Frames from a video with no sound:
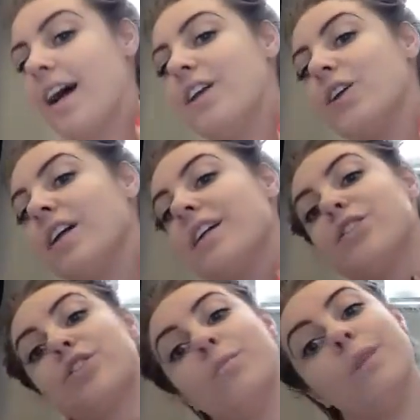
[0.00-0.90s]
You can
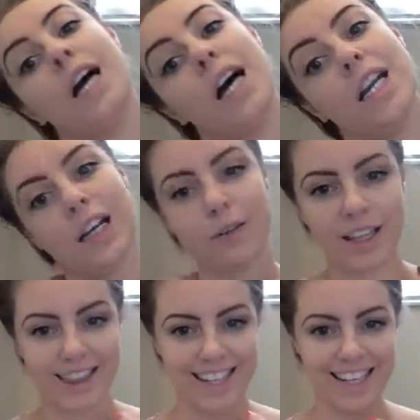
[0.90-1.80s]
get dramatic
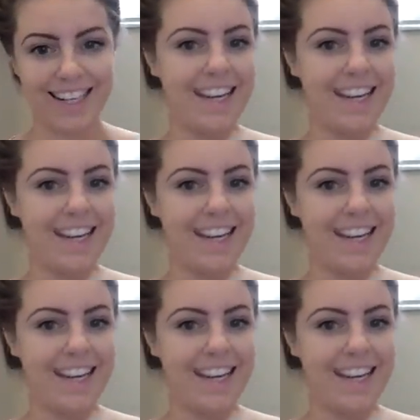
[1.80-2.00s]
with it.